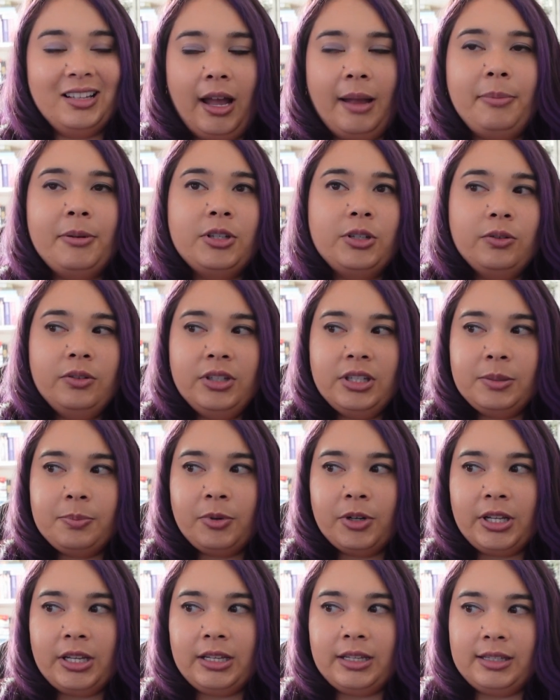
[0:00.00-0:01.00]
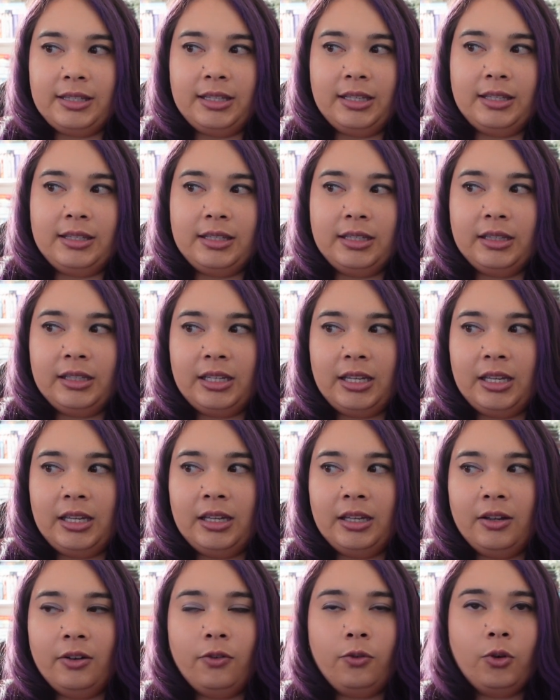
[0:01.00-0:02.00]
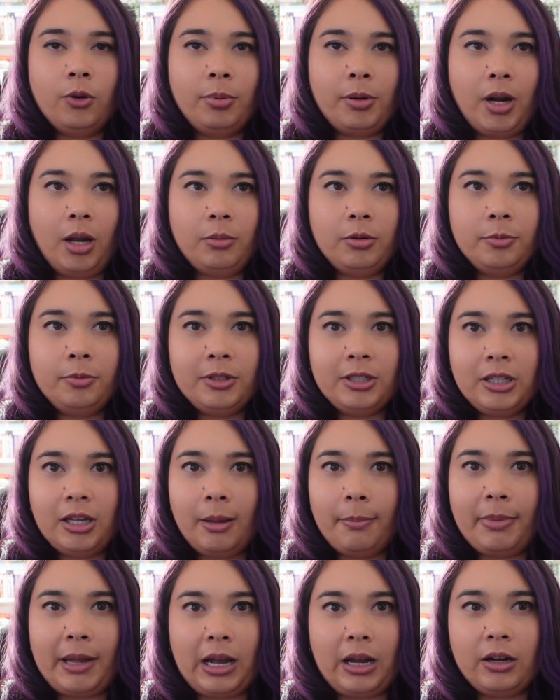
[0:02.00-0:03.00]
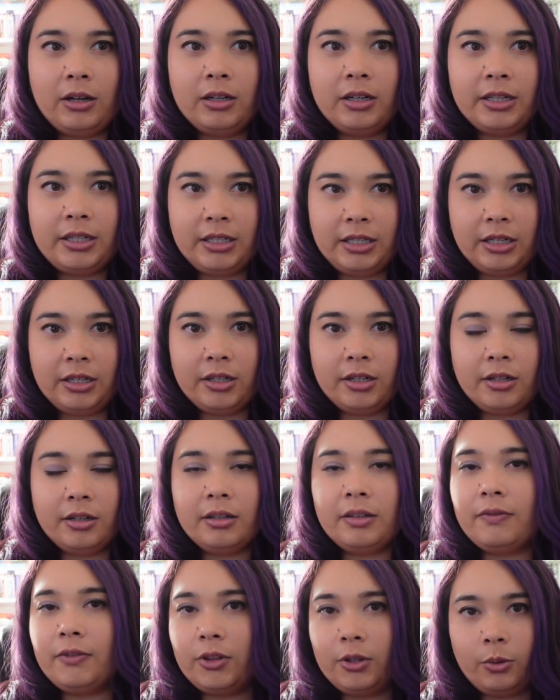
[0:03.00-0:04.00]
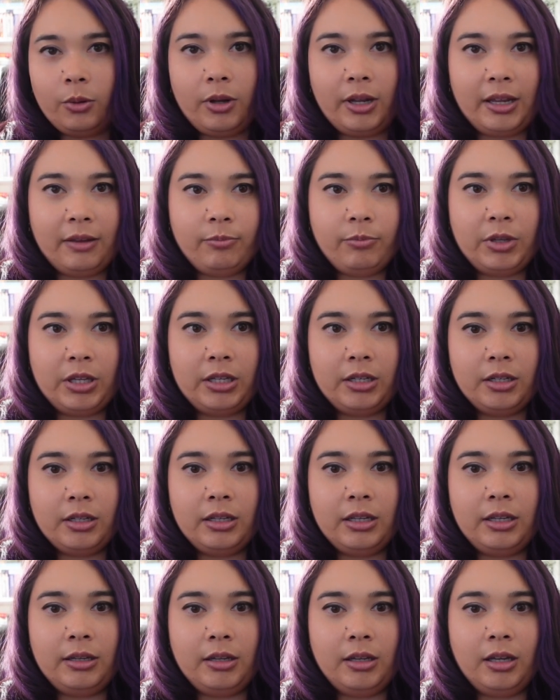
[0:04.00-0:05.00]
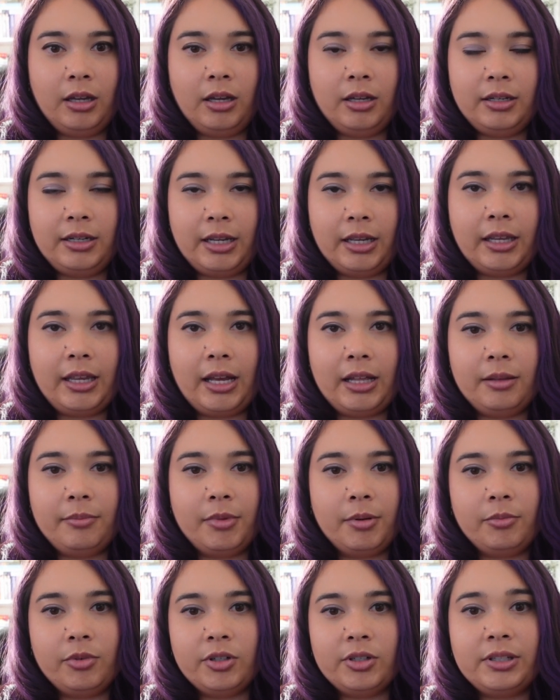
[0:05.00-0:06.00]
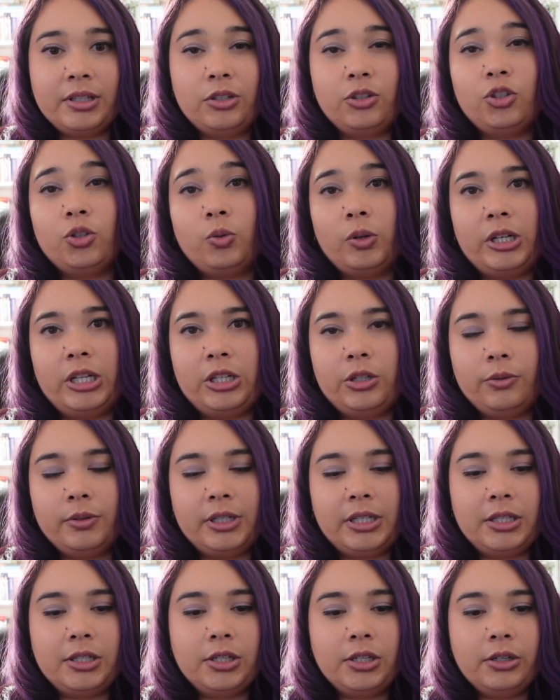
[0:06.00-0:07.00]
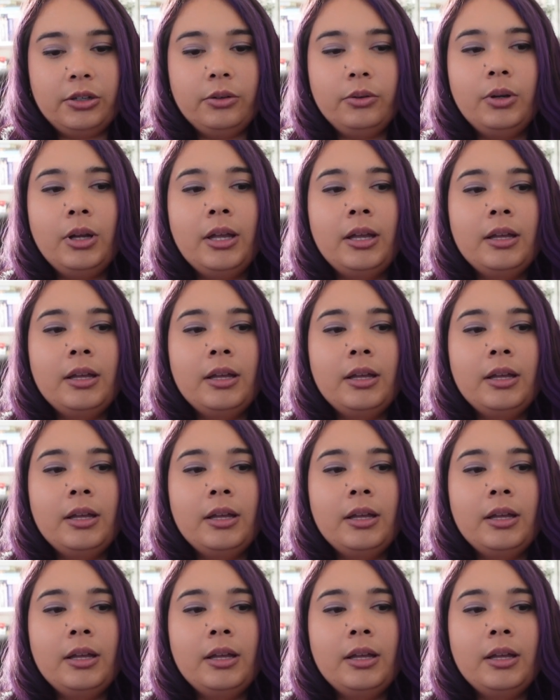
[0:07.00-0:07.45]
I've been doing this pretty consistently for probably about a year, even though I have been a NetGalley member since 2022.